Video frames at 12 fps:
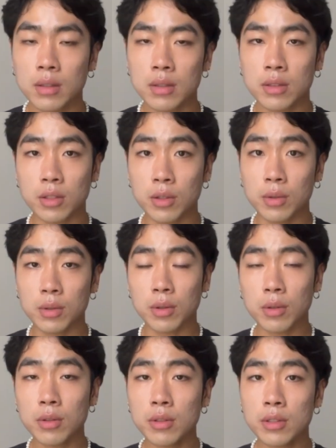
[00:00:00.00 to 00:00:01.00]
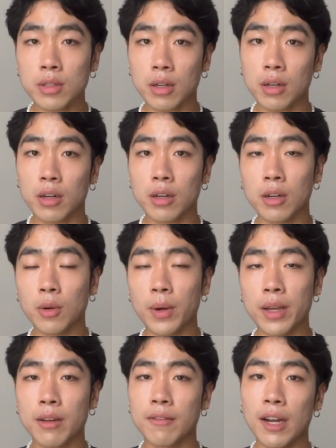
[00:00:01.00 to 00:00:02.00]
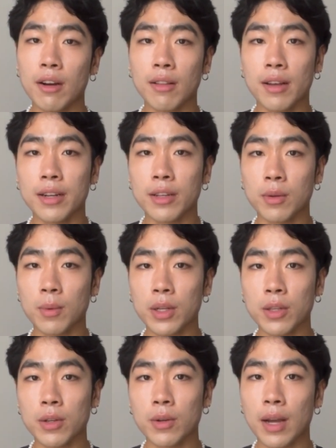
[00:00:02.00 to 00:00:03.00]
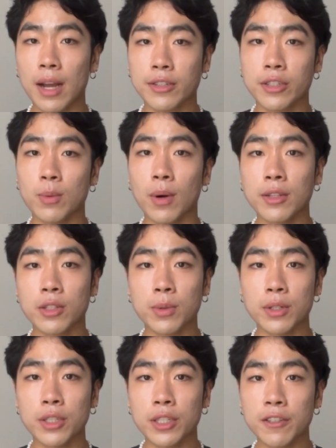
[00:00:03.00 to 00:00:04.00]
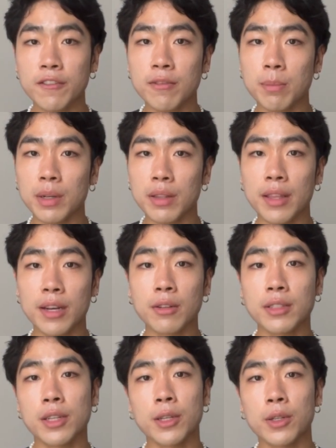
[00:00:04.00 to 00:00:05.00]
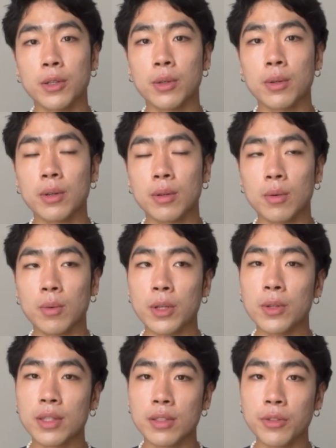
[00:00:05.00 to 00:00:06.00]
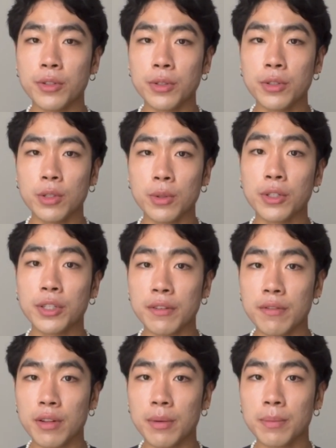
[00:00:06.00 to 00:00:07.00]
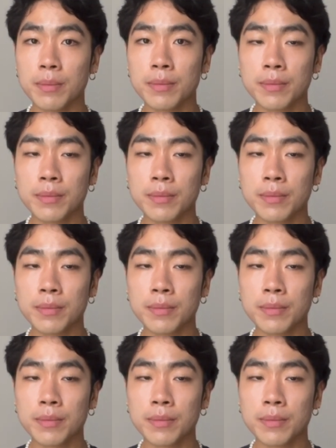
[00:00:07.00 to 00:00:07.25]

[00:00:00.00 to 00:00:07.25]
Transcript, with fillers: So goals are a way of outlining what you actually want to achieve, but they don't tell you what you need to do to achieve them.